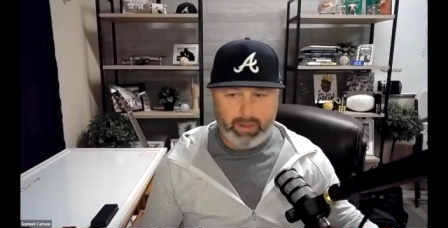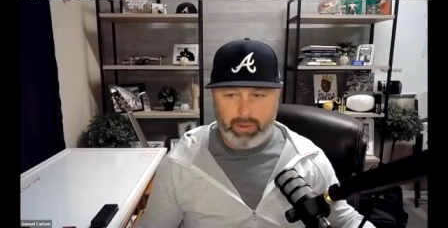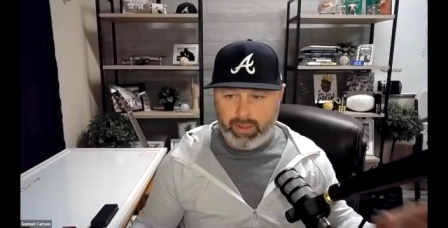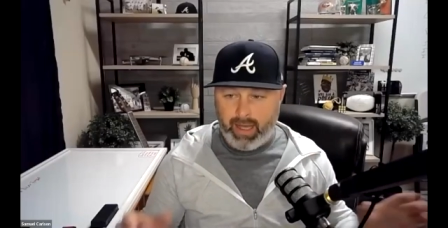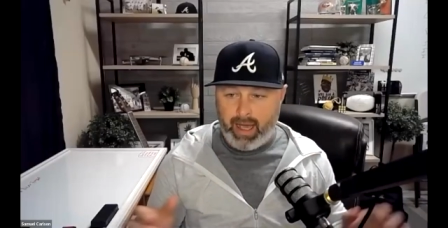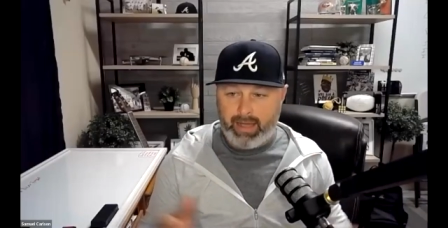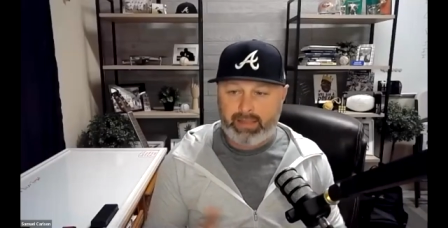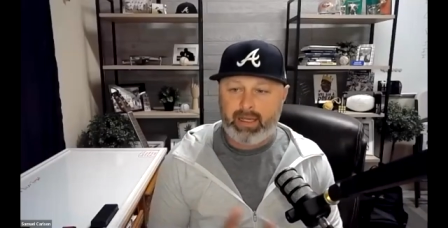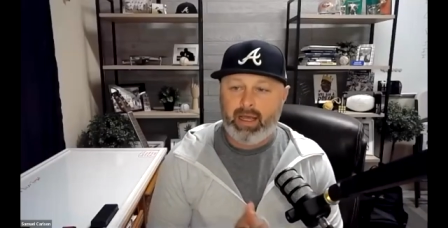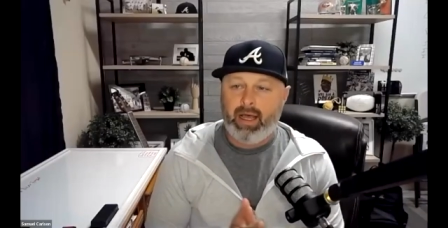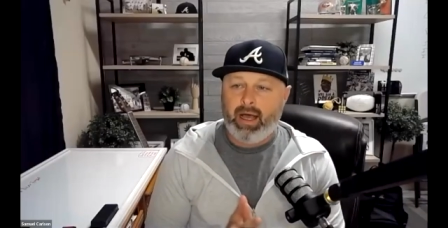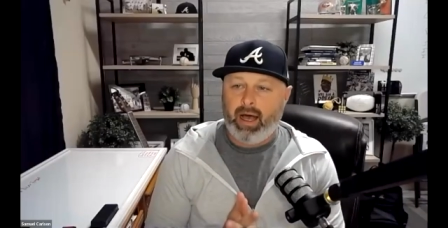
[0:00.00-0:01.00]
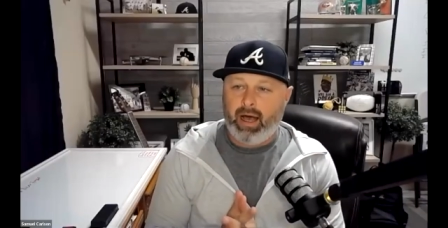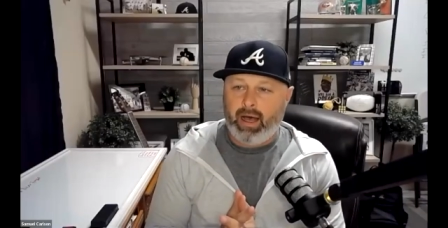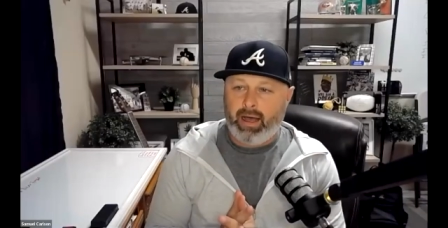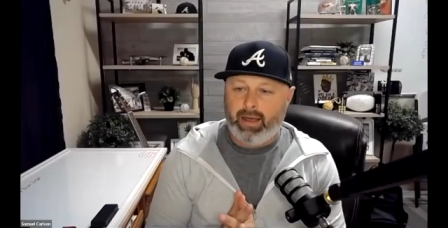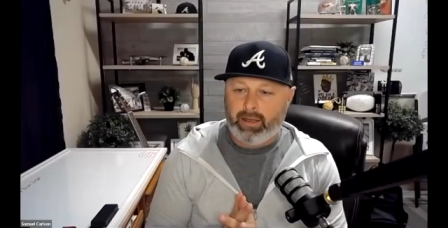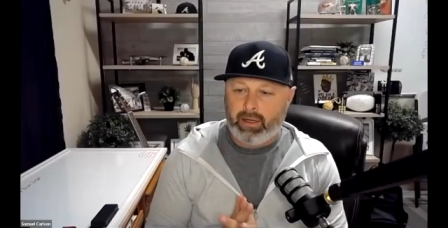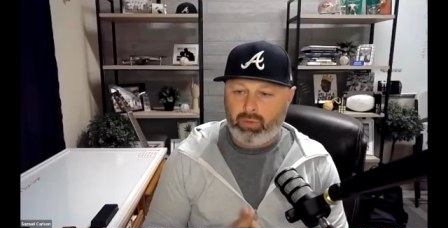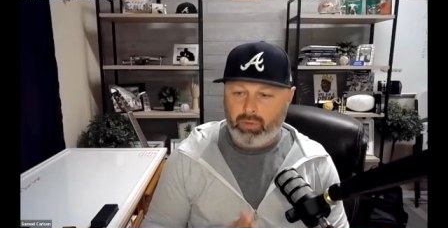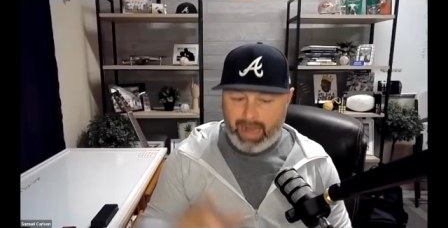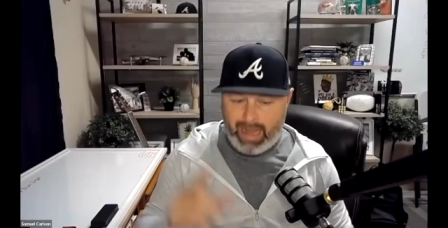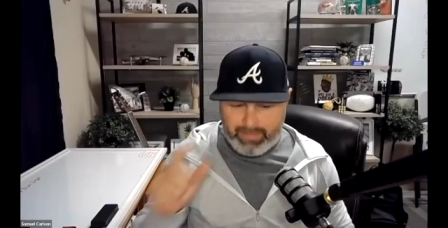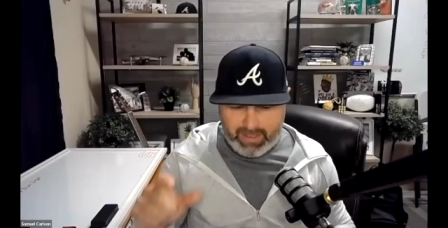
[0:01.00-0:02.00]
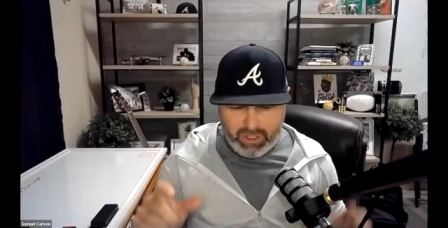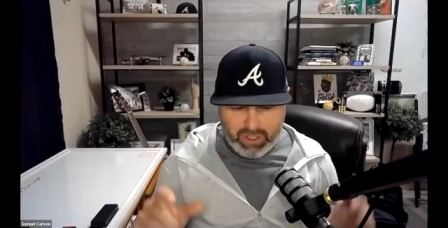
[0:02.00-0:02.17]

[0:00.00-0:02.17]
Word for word: do, and you guys uh, grab the